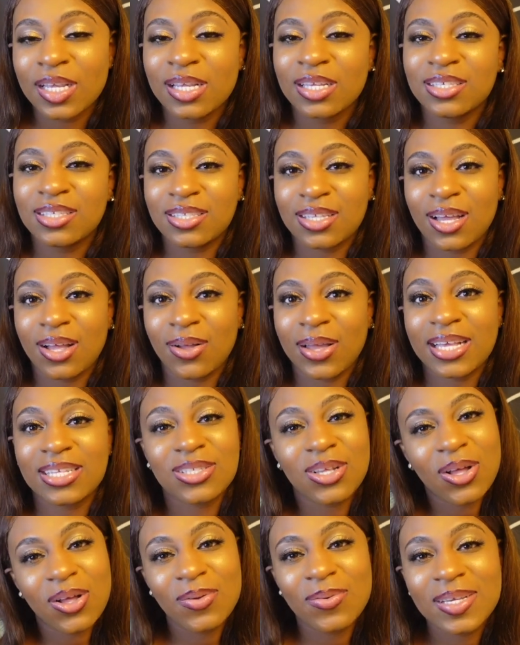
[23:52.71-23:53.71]
So as
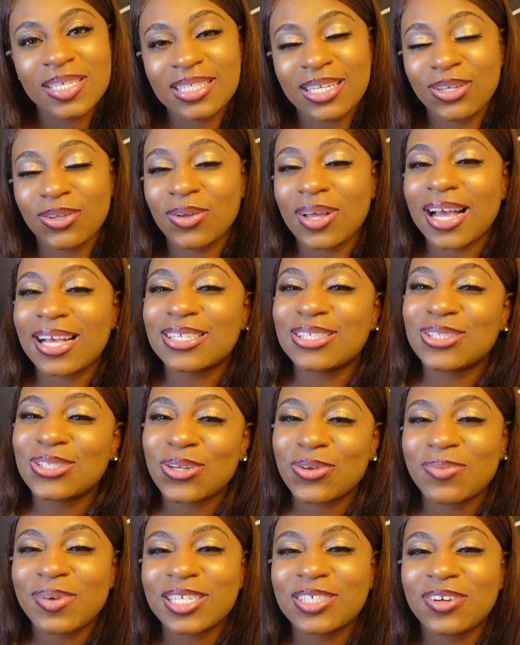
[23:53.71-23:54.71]
always, thank you guys so
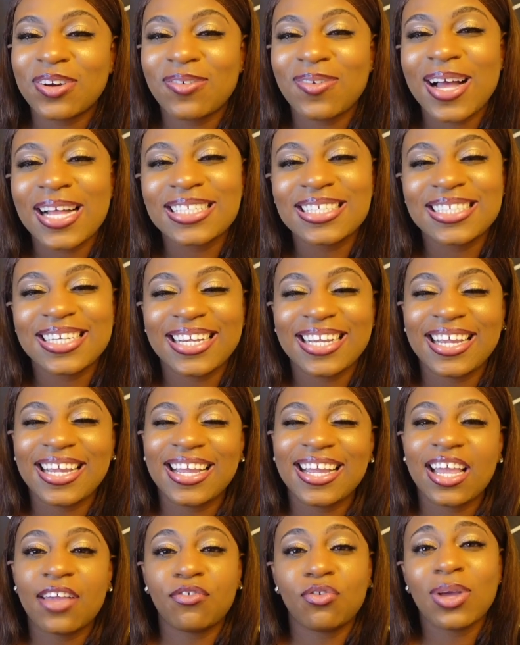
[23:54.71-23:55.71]
much for
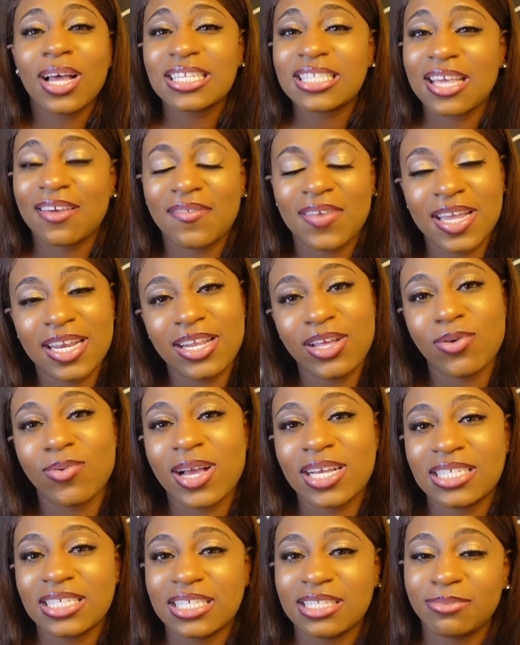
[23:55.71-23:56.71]
watching. If you guys have any
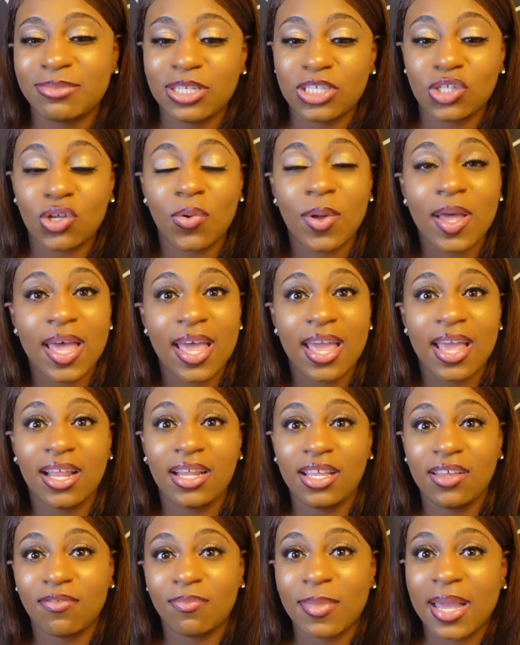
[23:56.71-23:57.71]
questions, please go ahead and
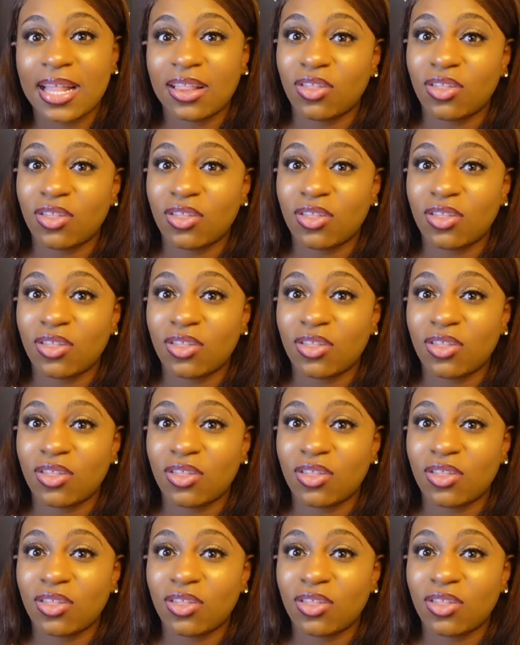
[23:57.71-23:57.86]
leave them